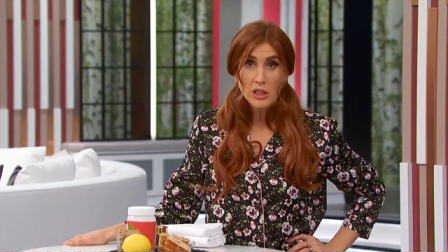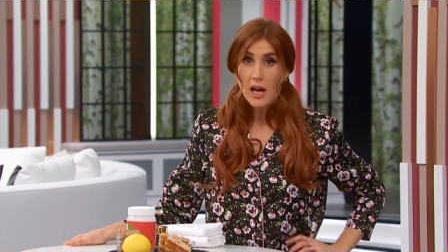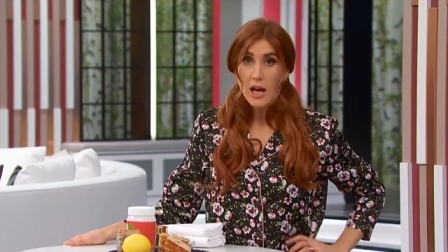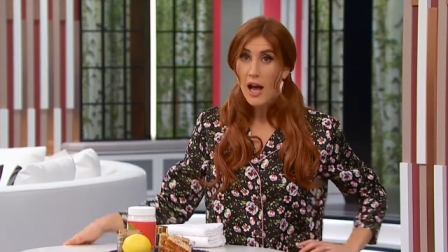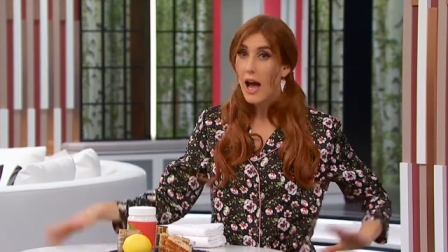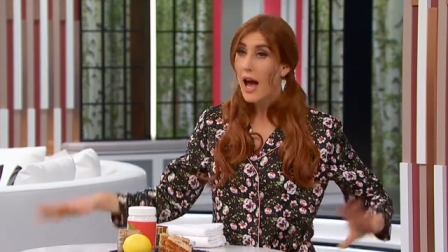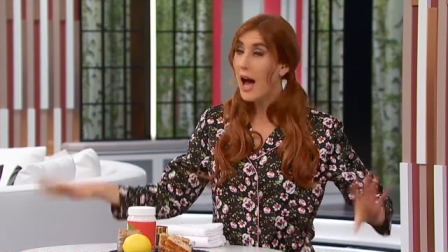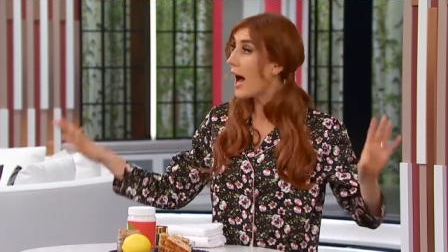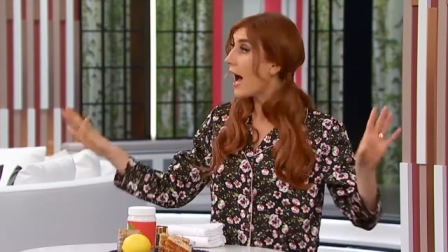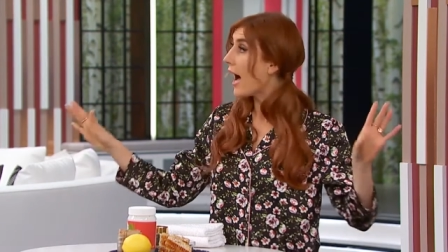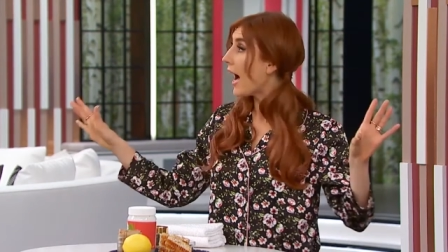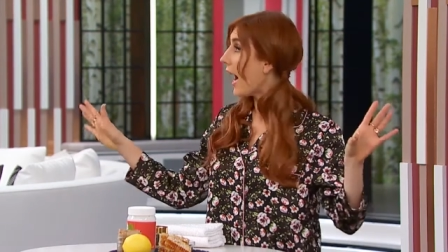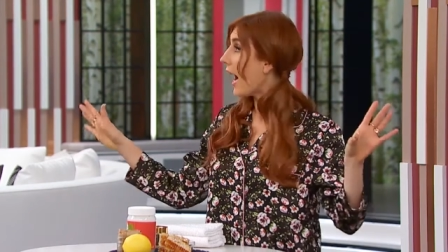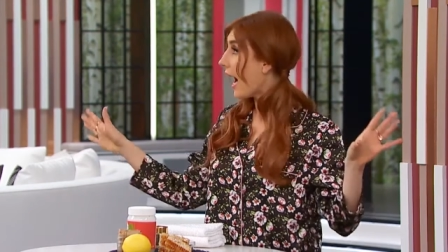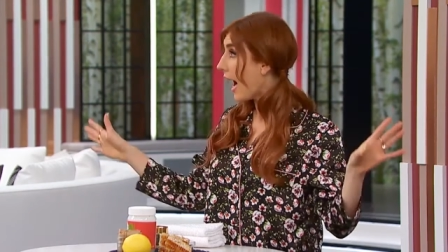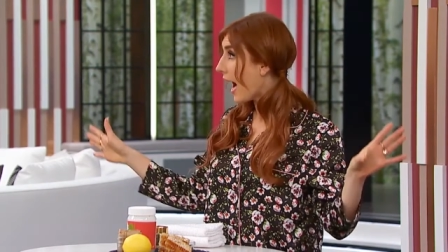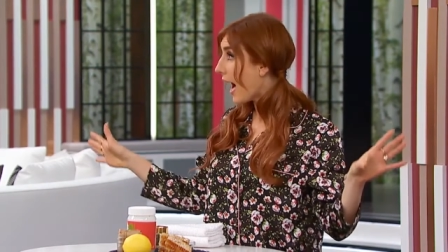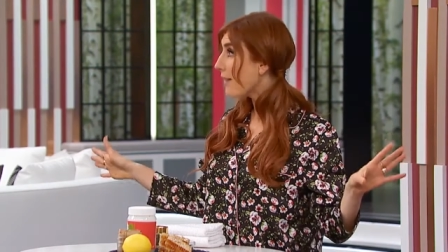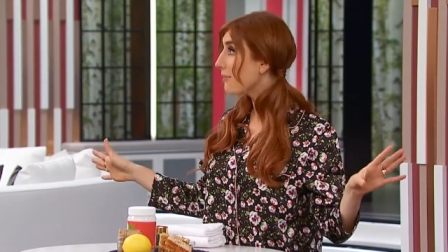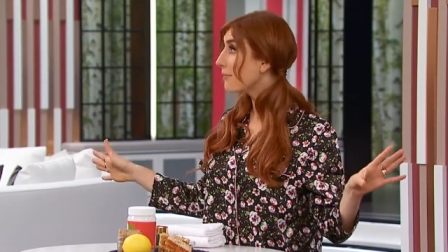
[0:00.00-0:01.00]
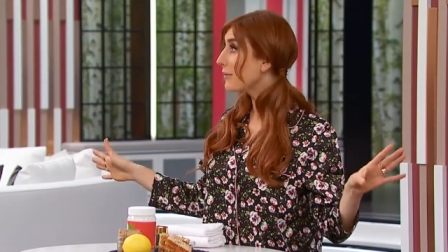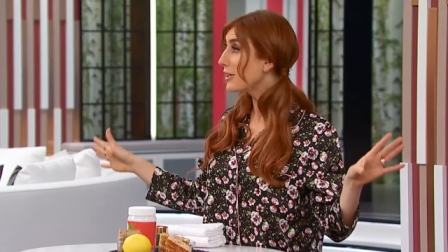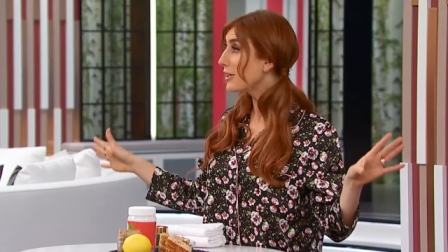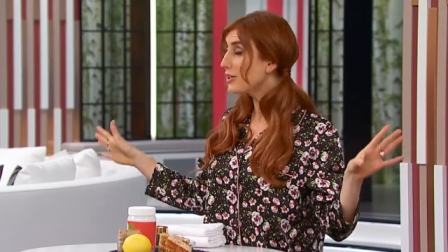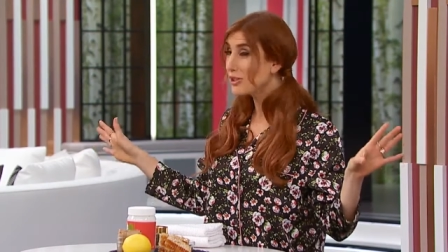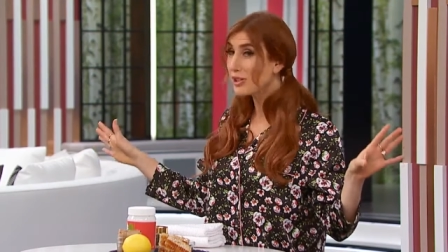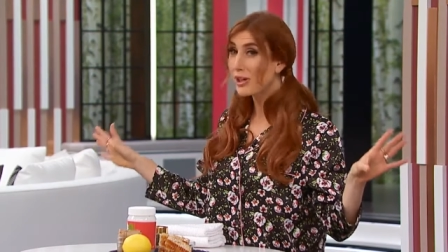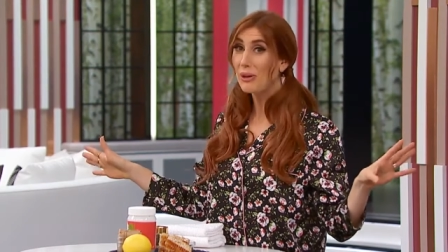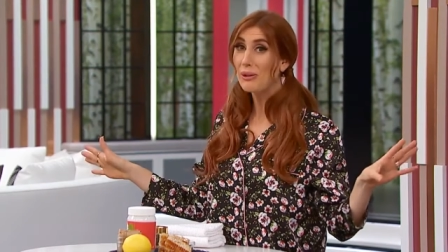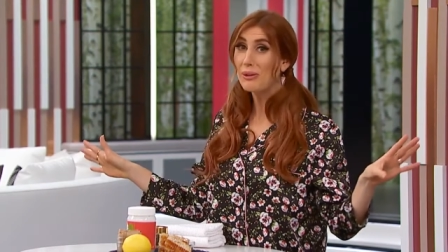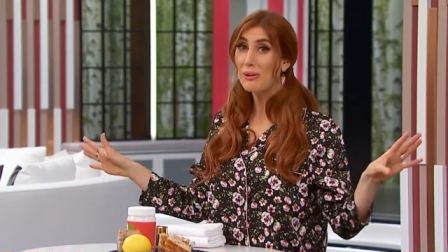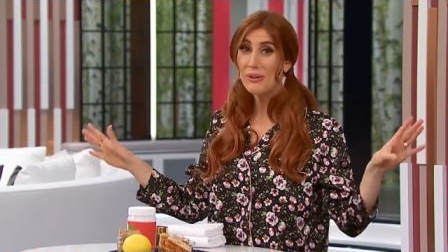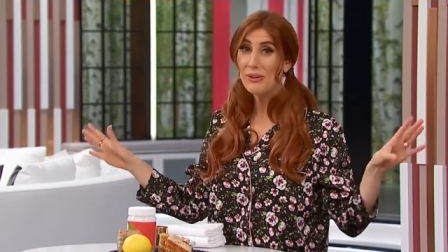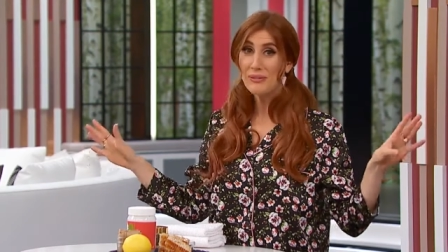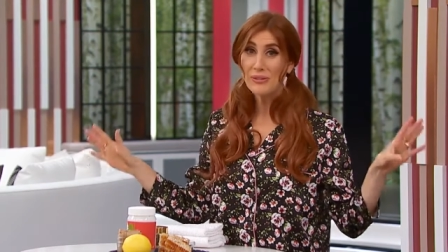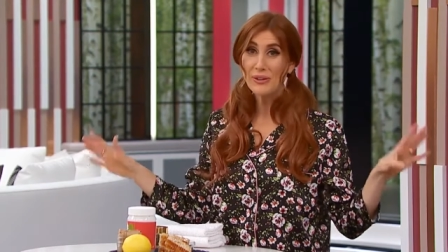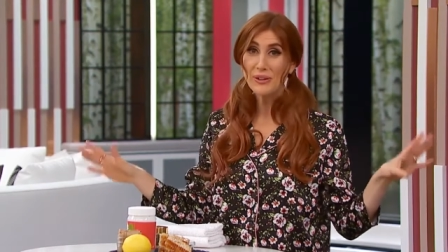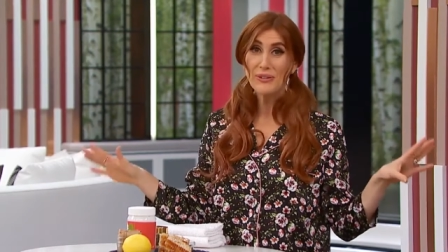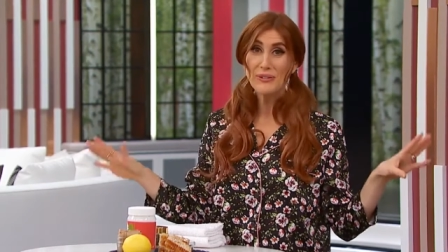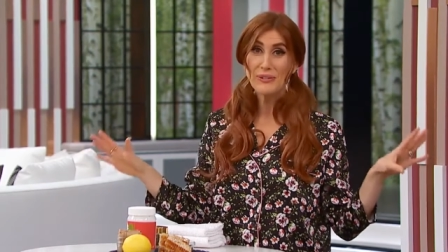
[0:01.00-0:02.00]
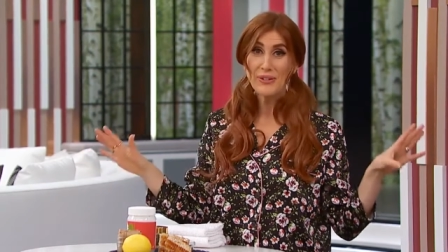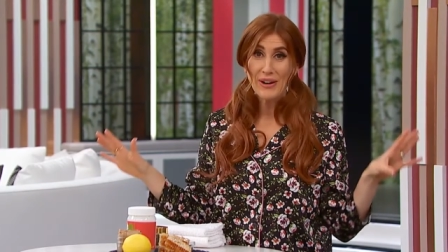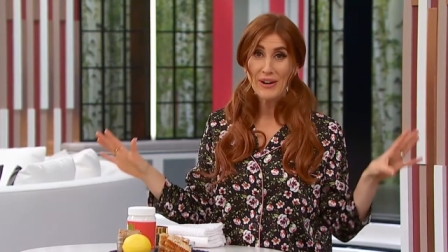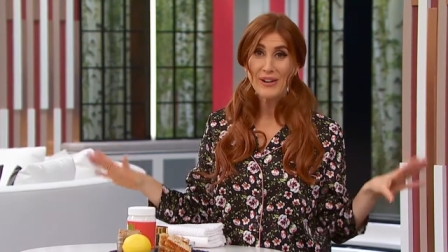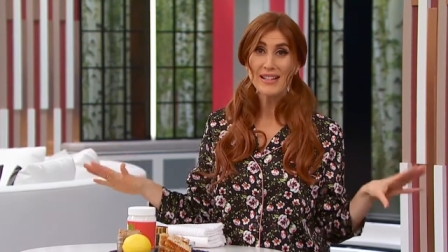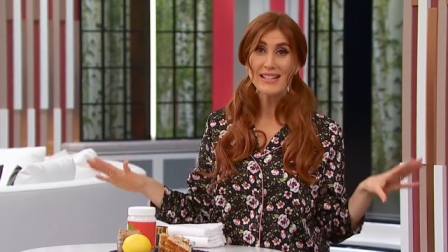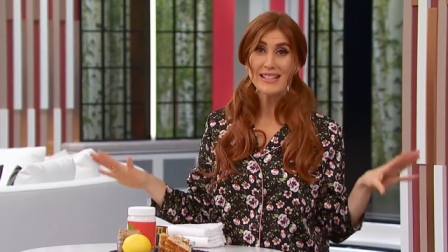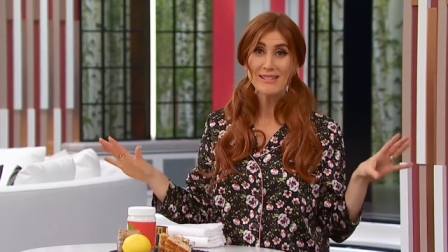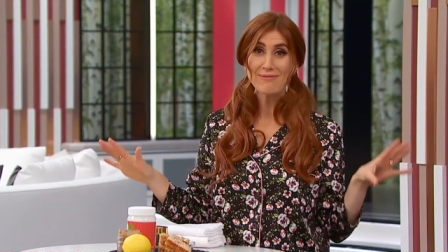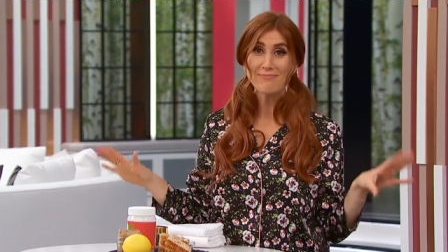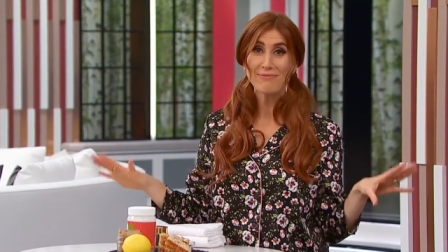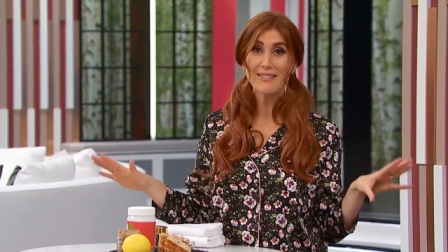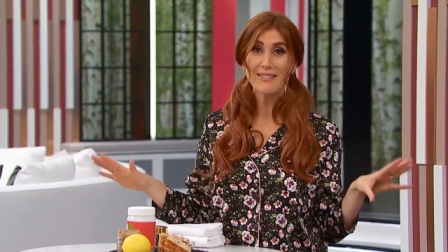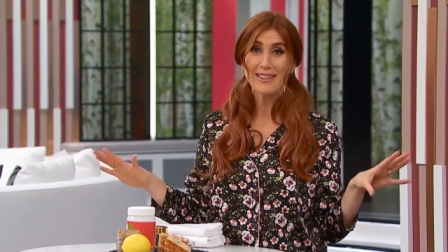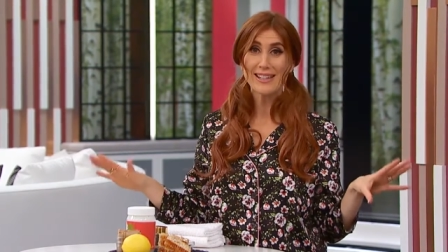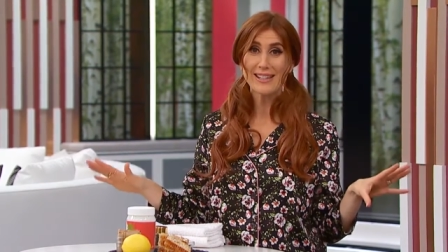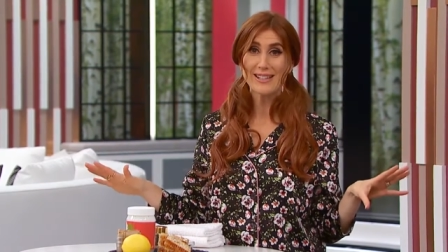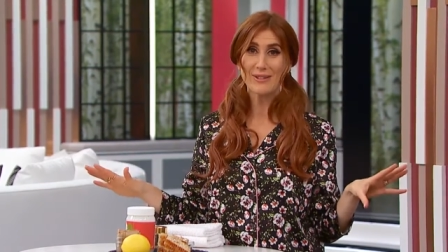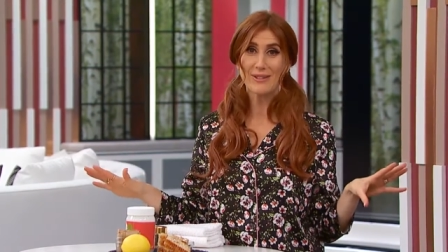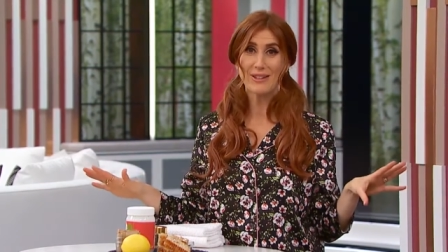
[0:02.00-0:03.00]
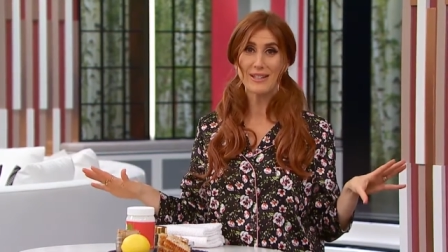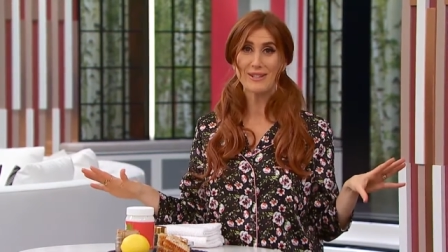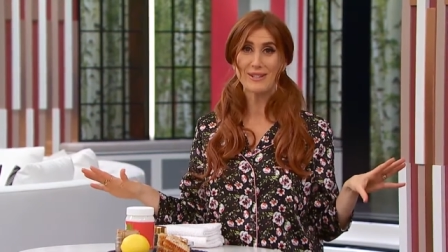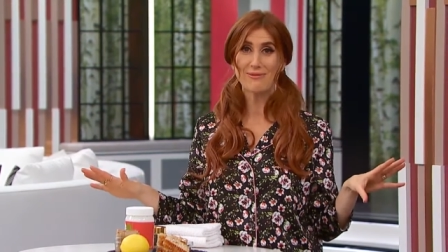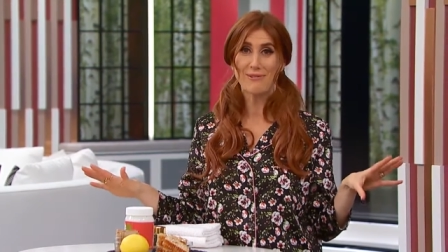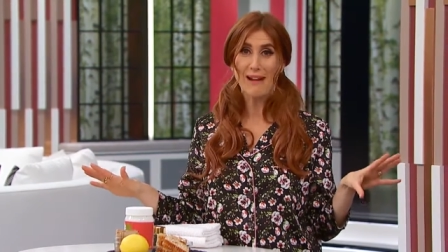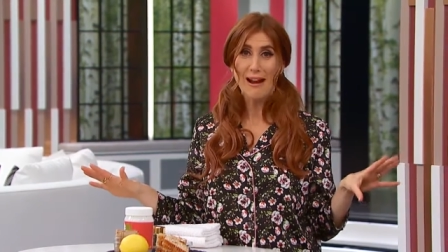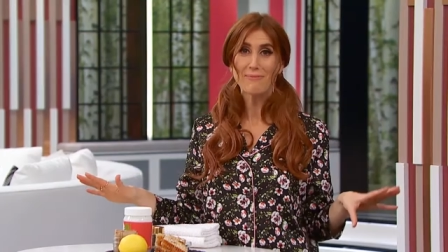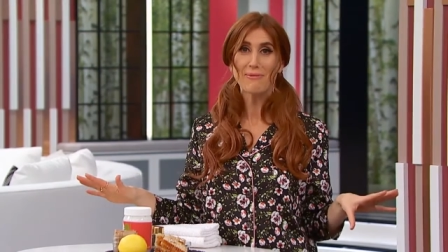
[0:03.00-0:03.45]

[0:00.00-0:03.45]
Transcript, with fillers: Mm-hmm. I'm going to show you a few very simple things you can do right